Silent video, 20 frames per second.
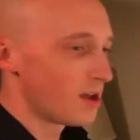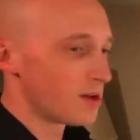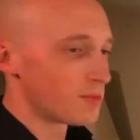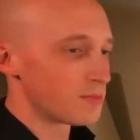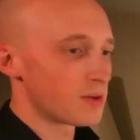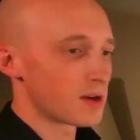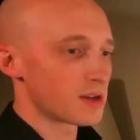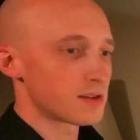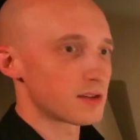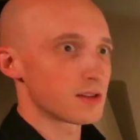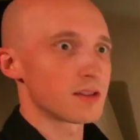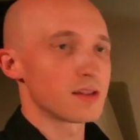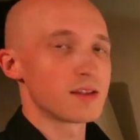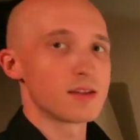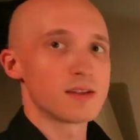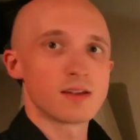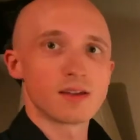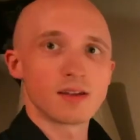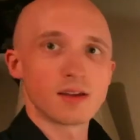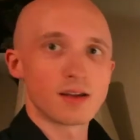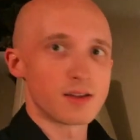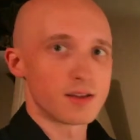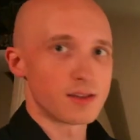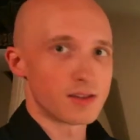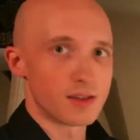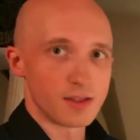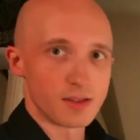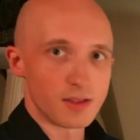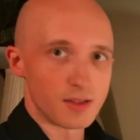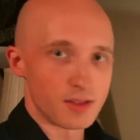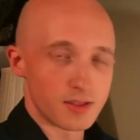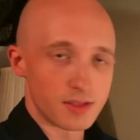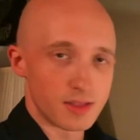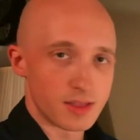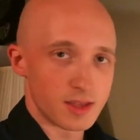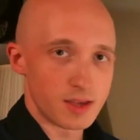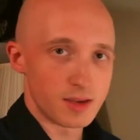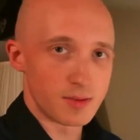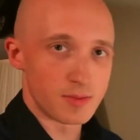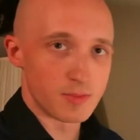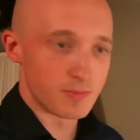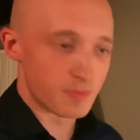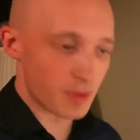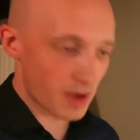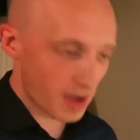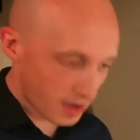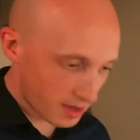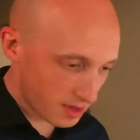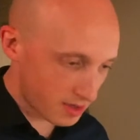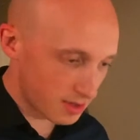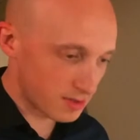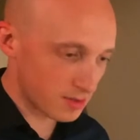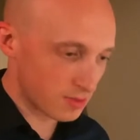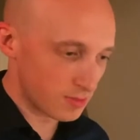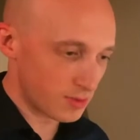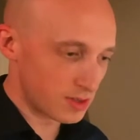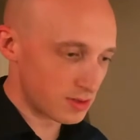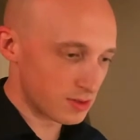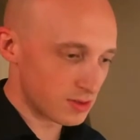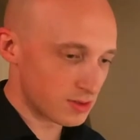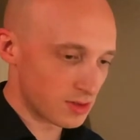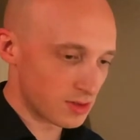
But the back window is